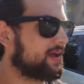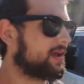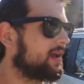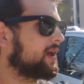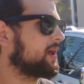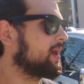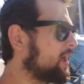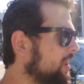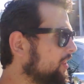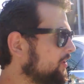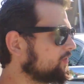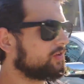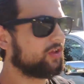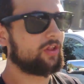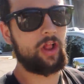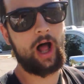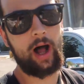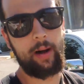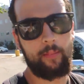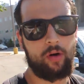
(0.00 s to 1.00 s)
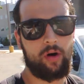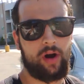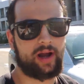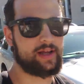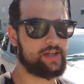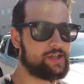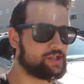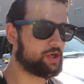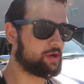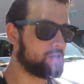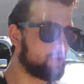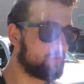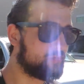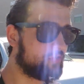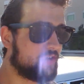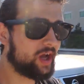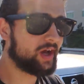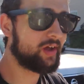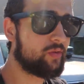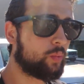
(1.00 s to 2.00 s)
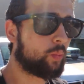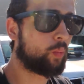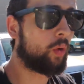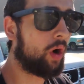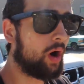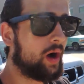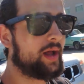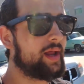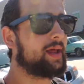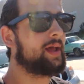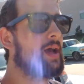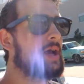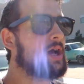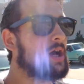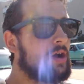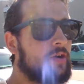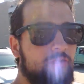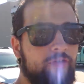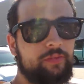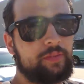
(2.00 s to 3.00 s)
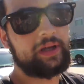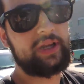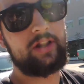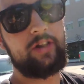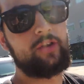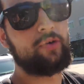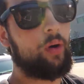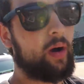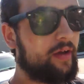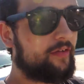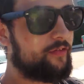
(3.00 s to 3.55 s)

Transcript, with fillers: like, there's a lot more I can show you. If you guys want for me to do